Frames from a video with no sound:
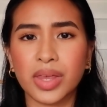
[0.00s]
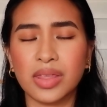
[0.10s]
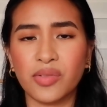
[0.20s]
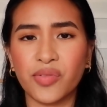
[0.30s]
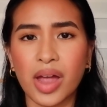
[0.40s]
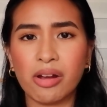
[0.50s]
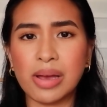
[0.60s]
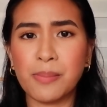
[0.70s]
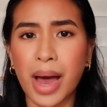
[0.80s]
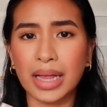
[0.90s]

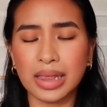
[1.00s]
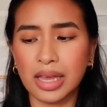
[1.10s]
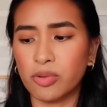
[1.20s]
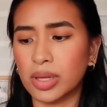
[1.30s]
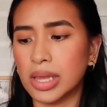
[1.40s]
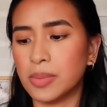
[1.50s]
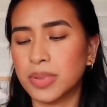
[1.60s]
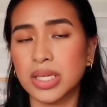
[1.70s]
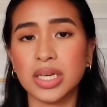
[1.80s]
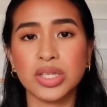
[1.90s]
very matte liquid
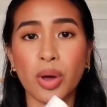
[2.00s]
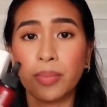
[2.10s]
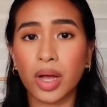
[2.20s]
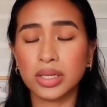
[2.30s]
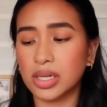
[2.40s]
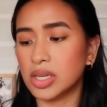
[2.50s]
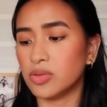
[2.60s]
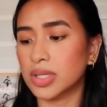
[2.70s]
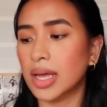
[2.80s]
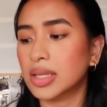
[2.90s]
lipsticks. I'm not going to
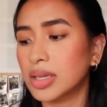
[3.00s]
use that